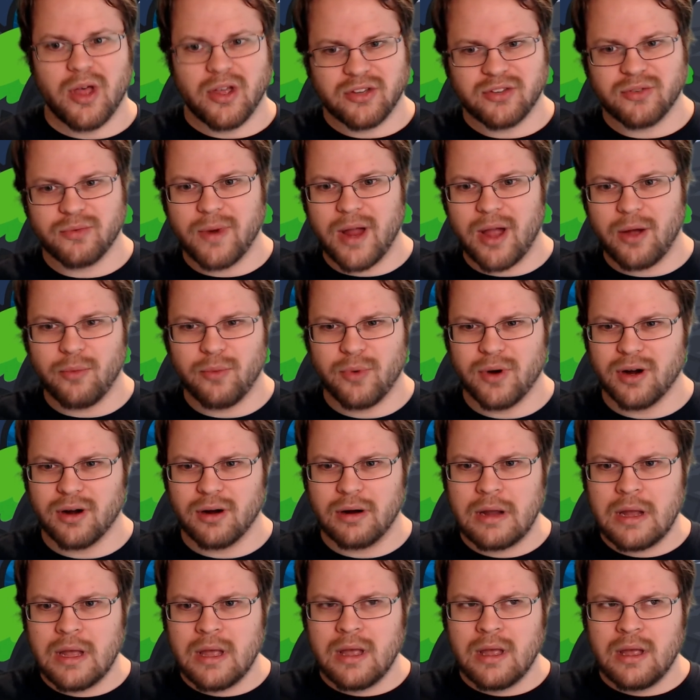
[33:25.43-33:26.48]
route where
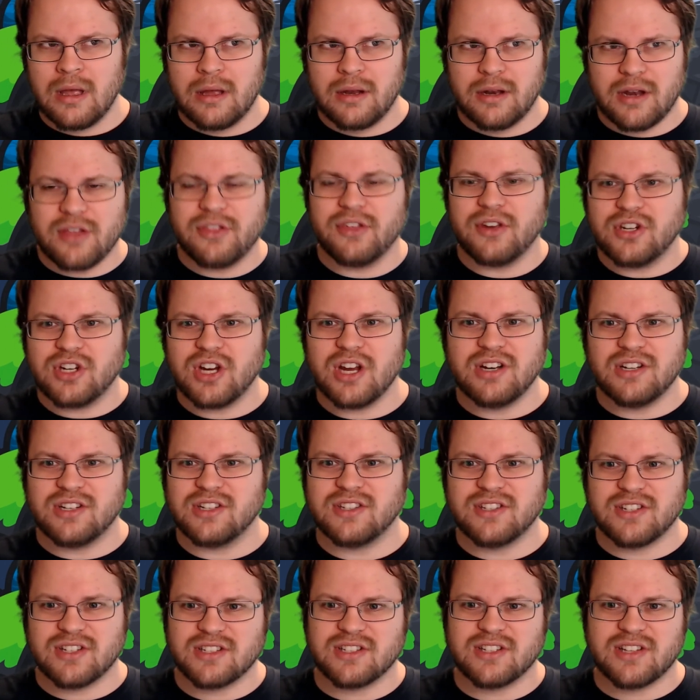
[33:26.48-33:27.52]
nothing
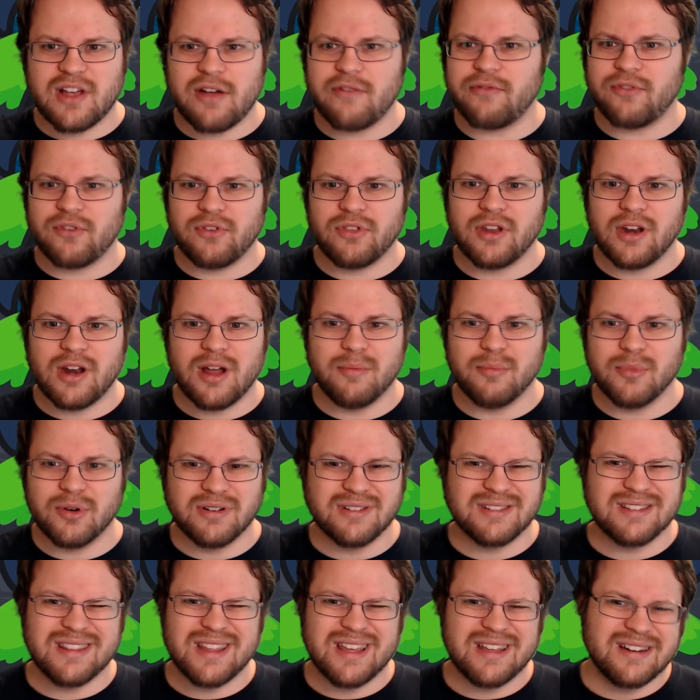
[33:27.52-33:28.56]
changes except for the
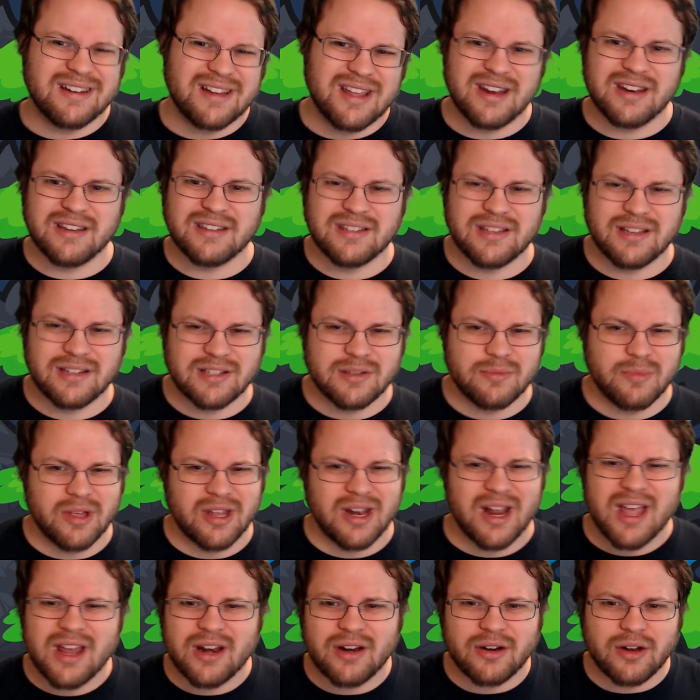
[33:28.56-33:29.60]
numbers, and that kind of sucks a bit.
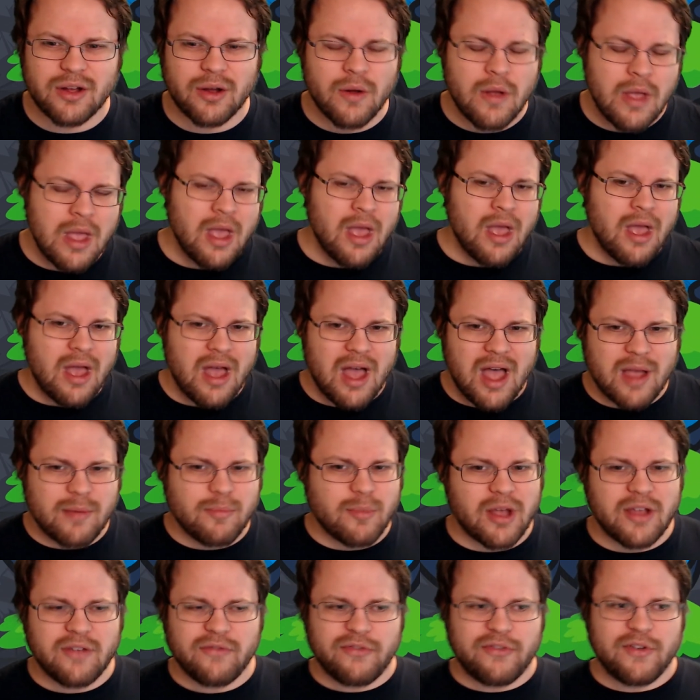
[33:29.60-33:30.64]
I don't know. I
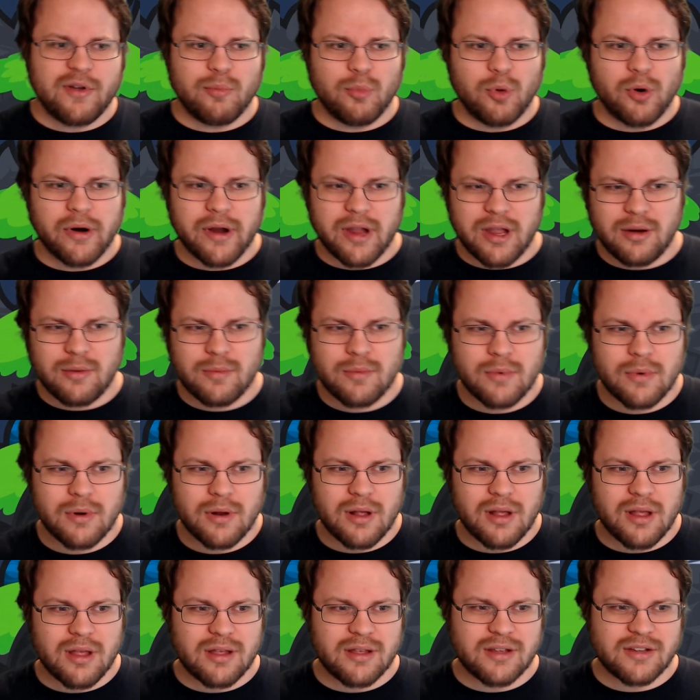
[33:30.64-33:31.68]
might fit more in,
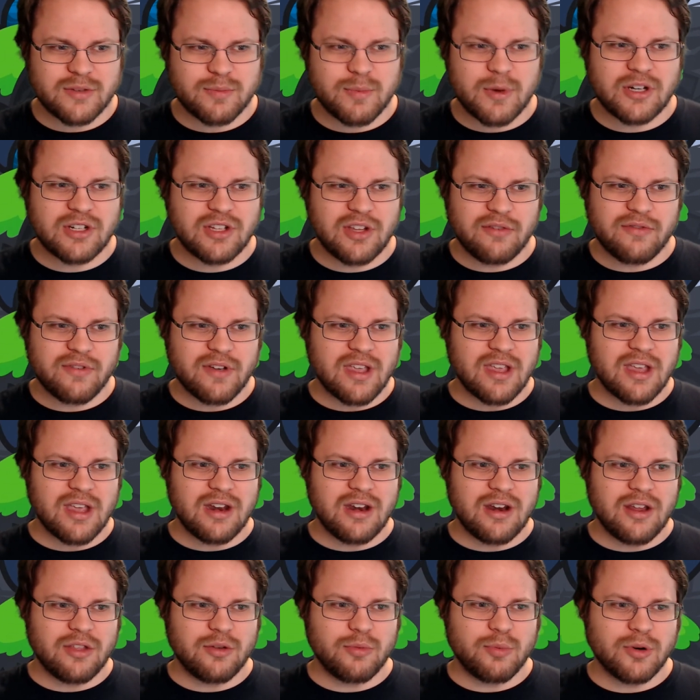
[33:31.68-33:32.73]
especially if I can get
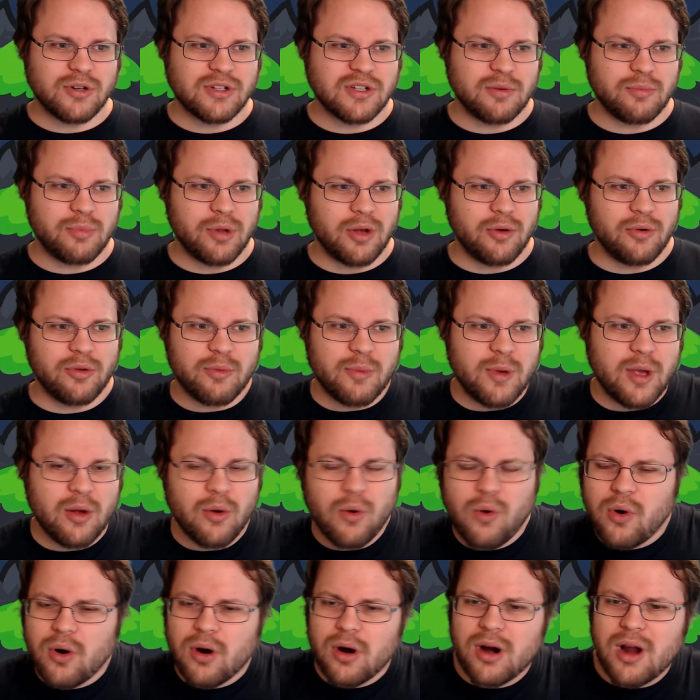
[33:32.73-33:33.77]
another person to play with me,
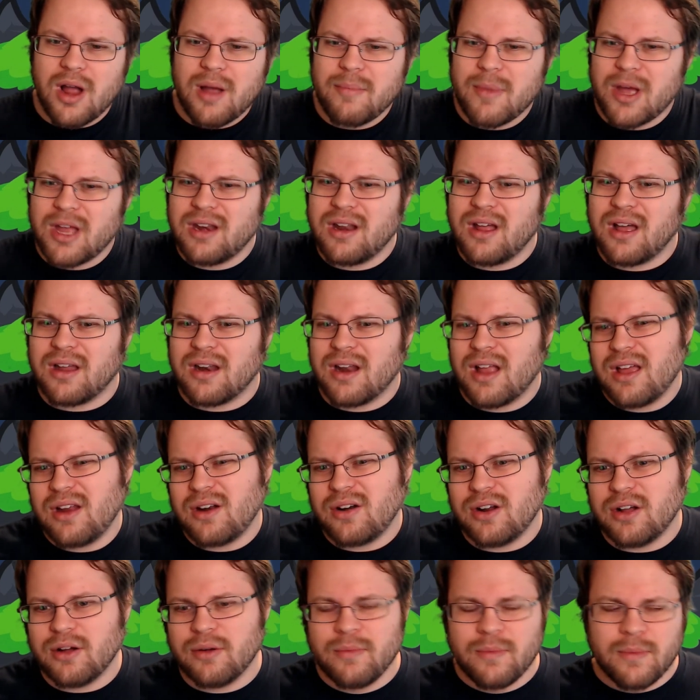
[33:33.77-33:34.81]
or I might not. I don't
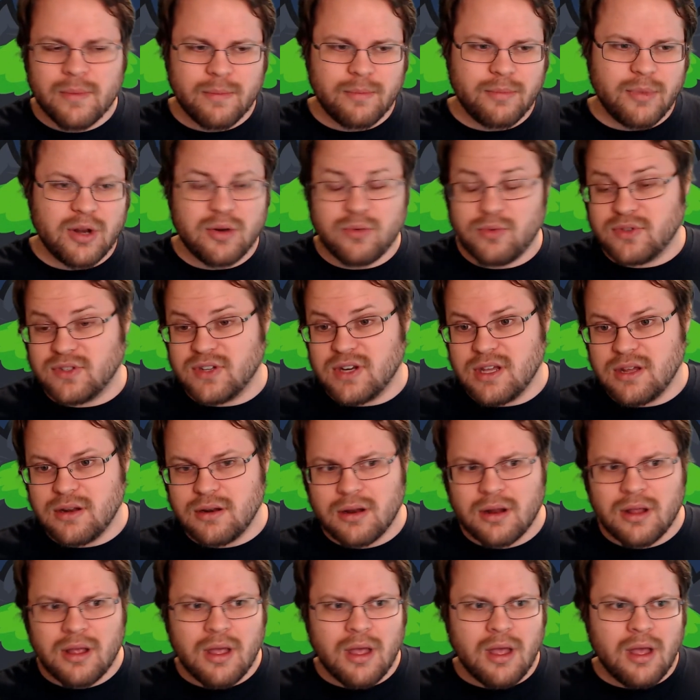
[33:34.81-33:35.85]
know, but it was neat.
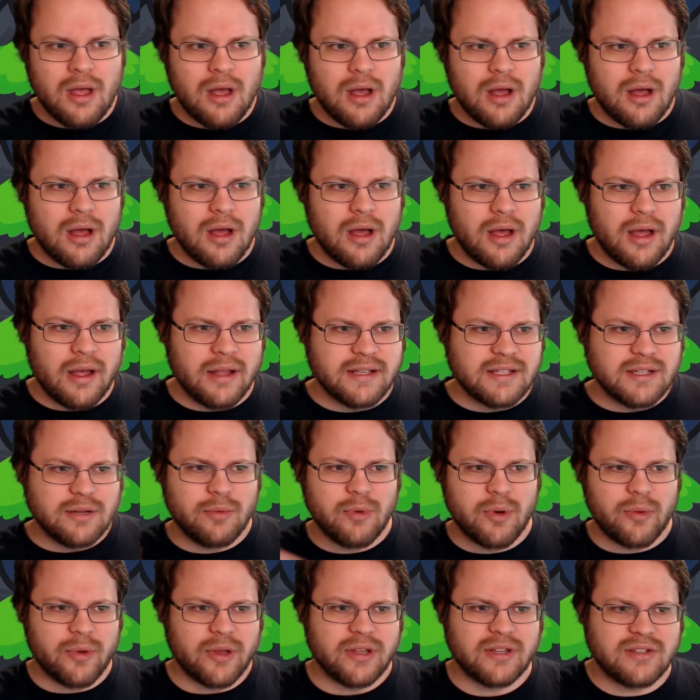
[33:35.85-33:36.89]
Let's see,
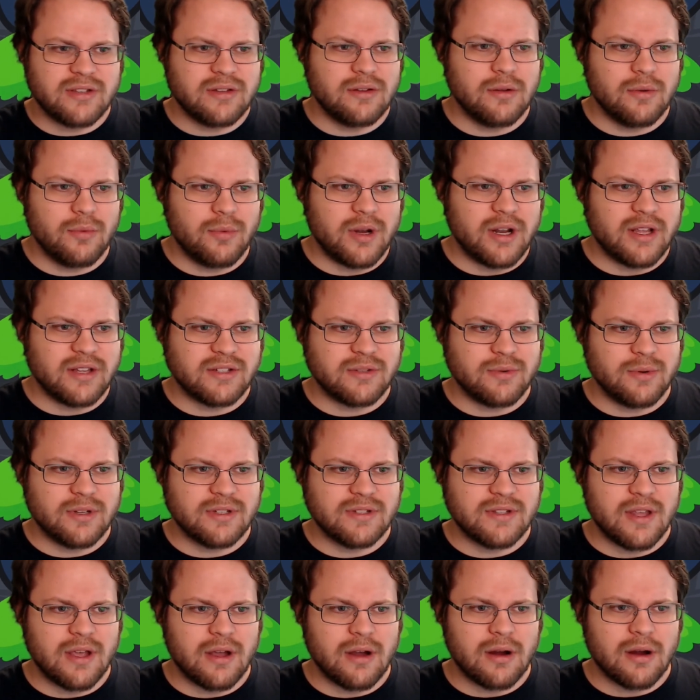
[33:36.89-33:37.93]
what else was
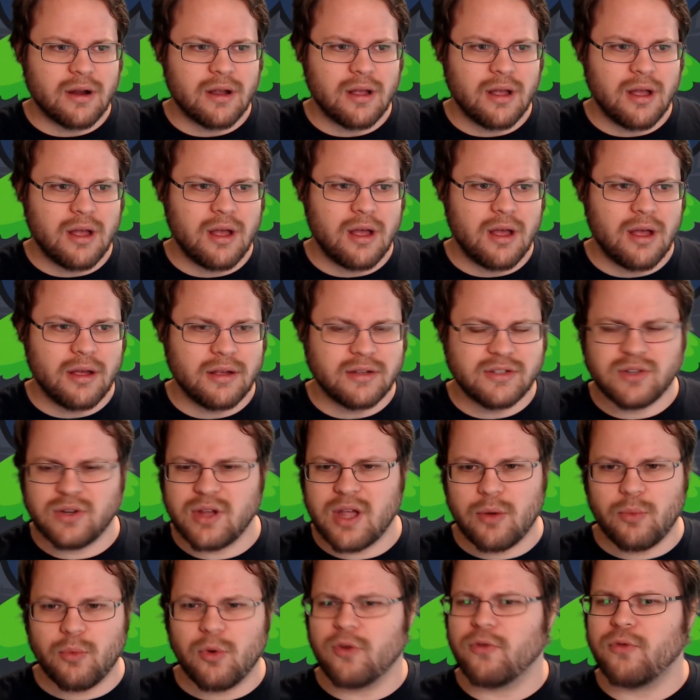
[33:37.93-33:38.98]
there? So
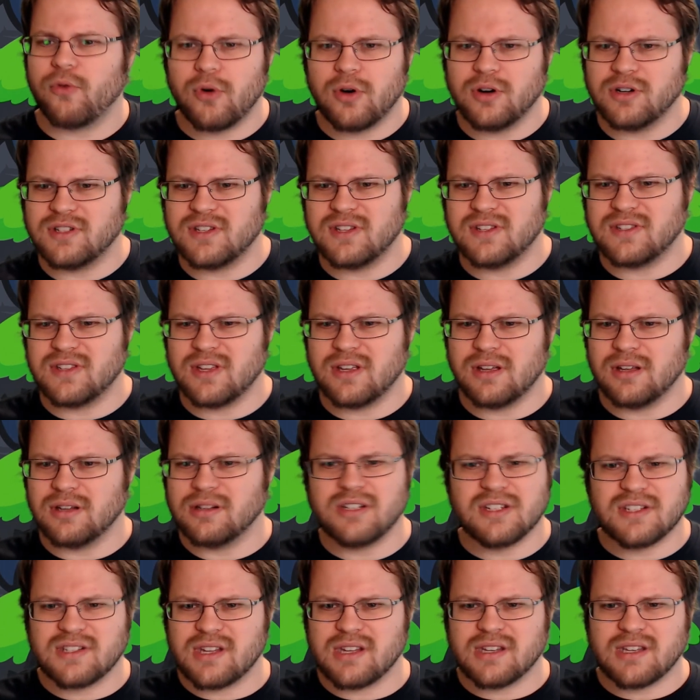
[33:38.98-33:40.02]
yeah, Warforged is
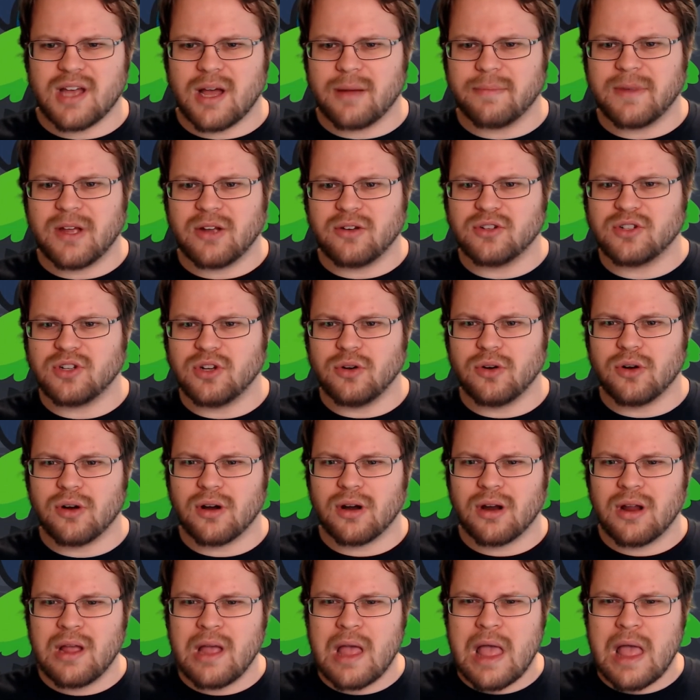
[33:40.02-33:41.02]
just a top-down shooter